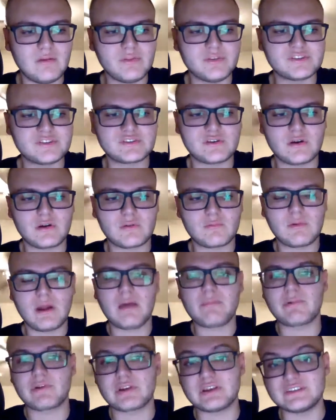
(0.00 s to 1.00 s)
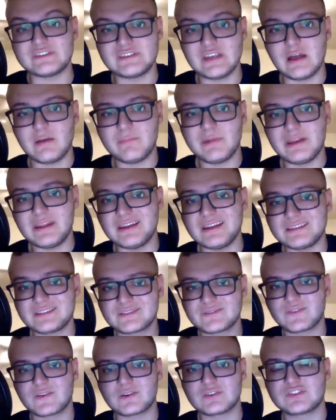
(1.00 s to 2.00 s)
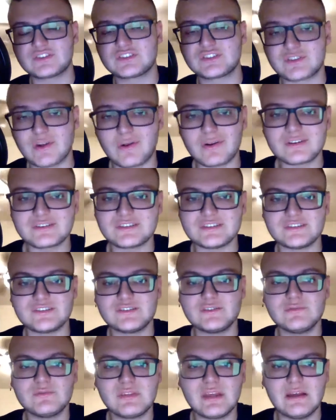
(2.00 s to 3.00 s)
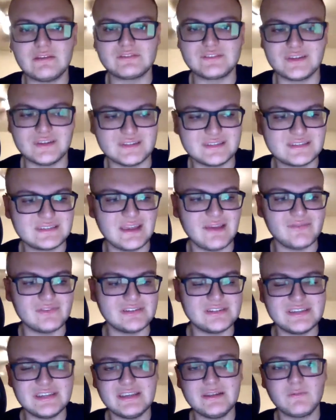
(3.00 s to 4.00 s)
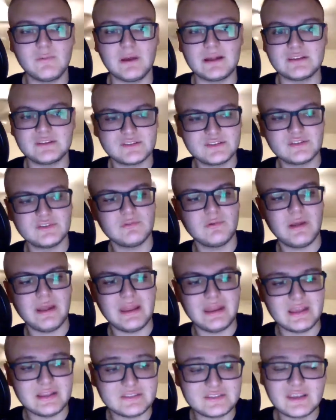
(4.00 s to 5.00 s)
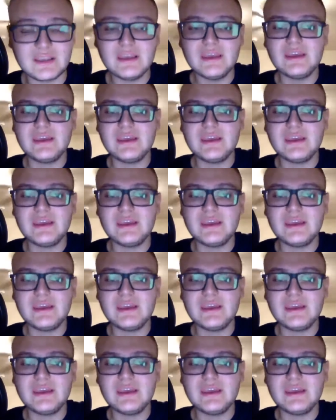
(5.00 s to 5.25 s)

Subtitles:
The starter, Robert Gsellman, in his first start since 2017, went 2 innings.